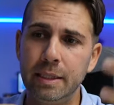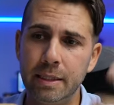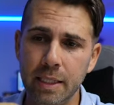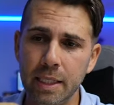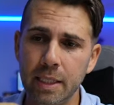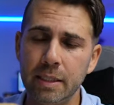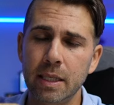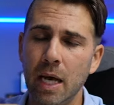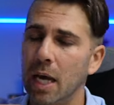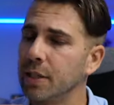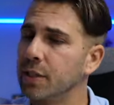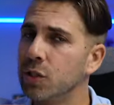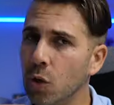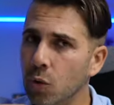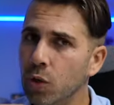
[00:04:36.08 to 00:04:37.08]
these are
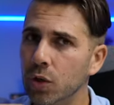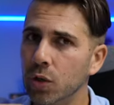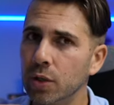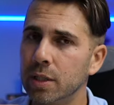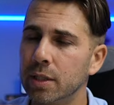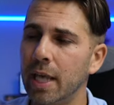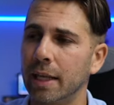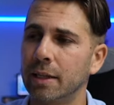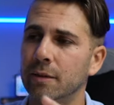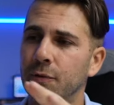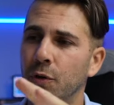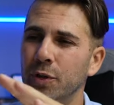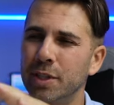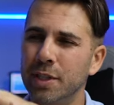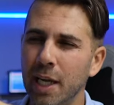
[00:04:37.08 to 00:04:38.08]
so good that
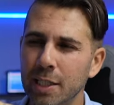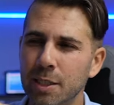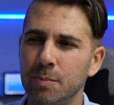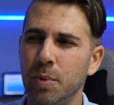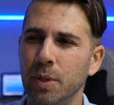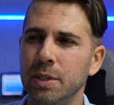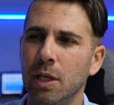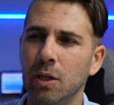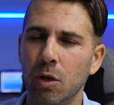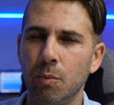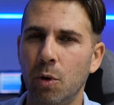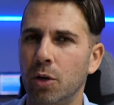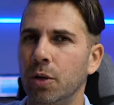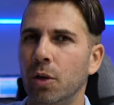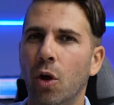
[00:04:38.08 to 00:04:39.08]
for this particular
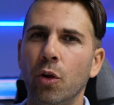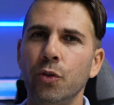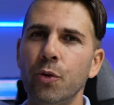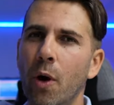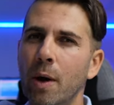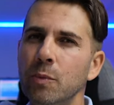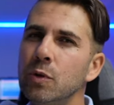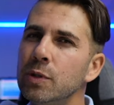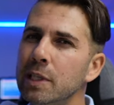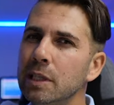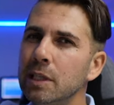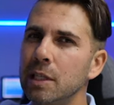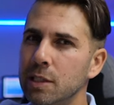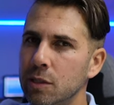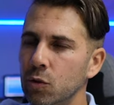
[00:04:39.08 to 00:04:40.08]
model, although I'm using
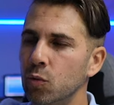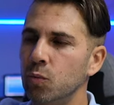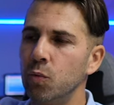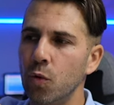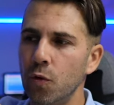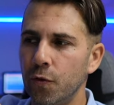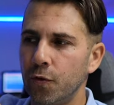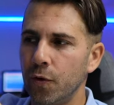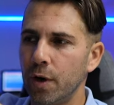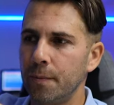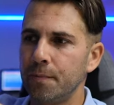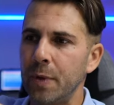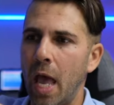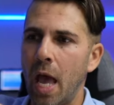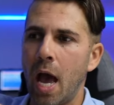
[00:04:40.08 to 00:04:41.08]
the subwoofer,
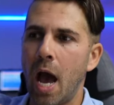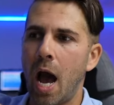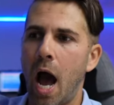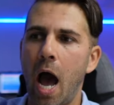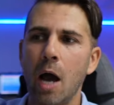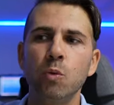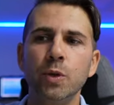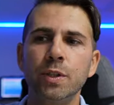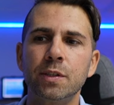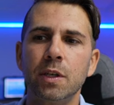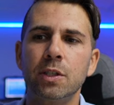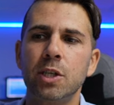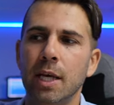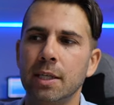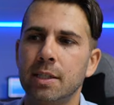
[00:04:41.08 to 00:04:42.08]
I would
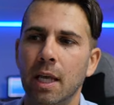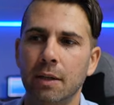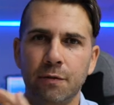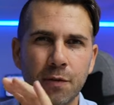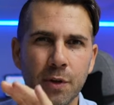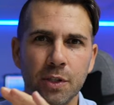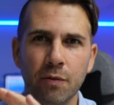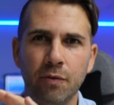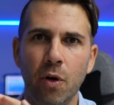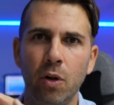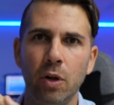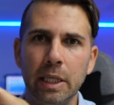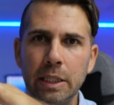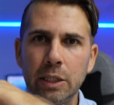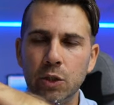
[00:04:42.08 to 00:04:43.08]
suggest that first of
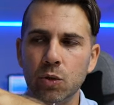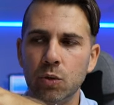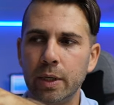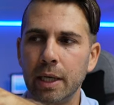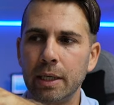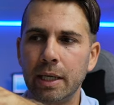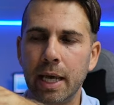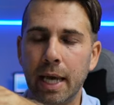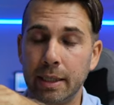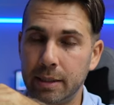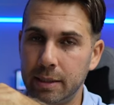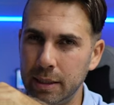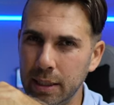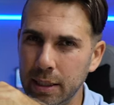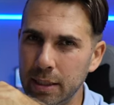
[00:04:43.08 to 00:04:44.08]
all, you can get
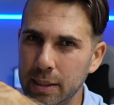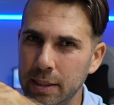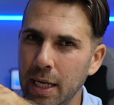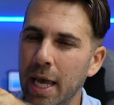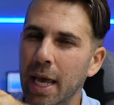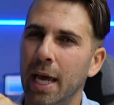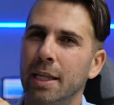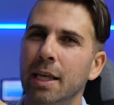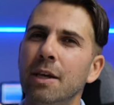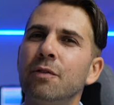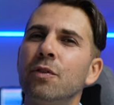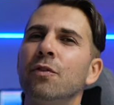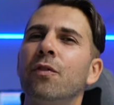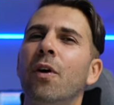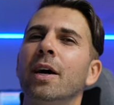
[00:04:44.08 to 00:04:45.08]
these. And then
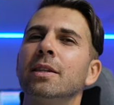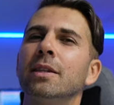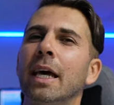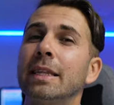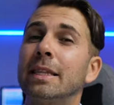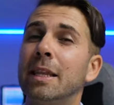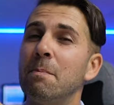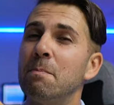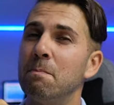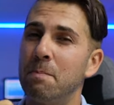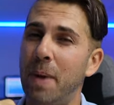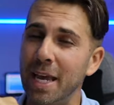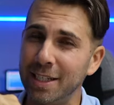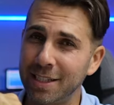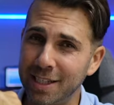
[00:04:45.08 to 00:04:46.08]
if you find that the
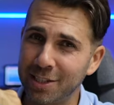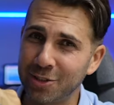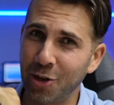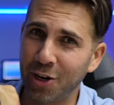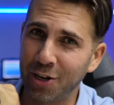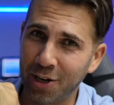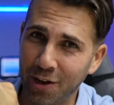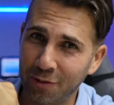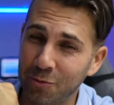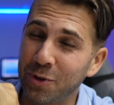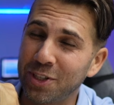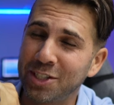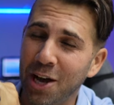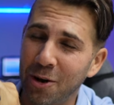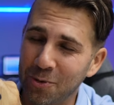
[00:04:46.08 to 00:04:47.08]
bass is not enough,
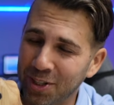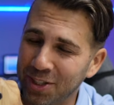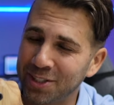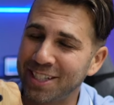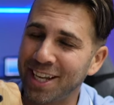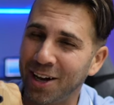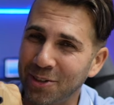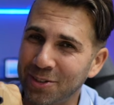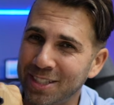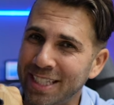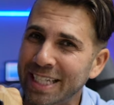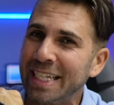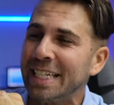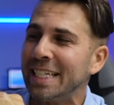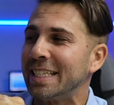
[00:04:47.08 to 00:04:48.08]
which I will doubt,
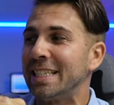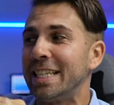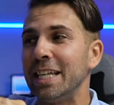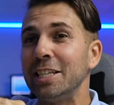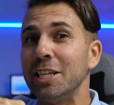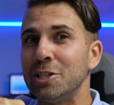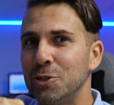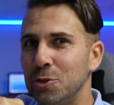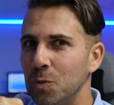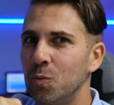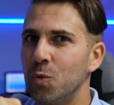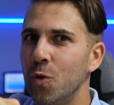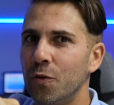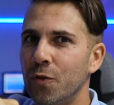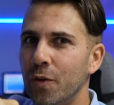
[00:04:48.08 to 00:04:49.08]
then the
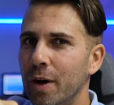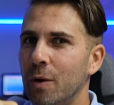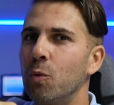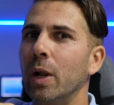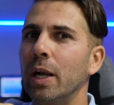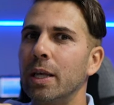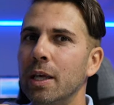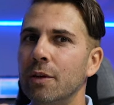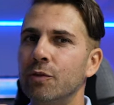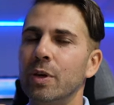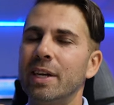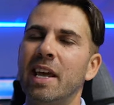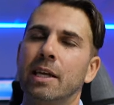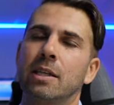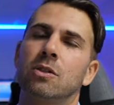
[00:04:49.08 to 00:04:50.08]
subwoofer will give you
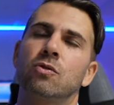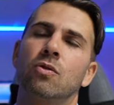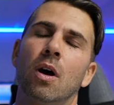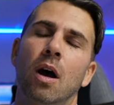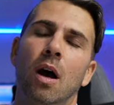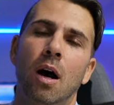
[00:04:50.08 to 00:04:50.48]
an extra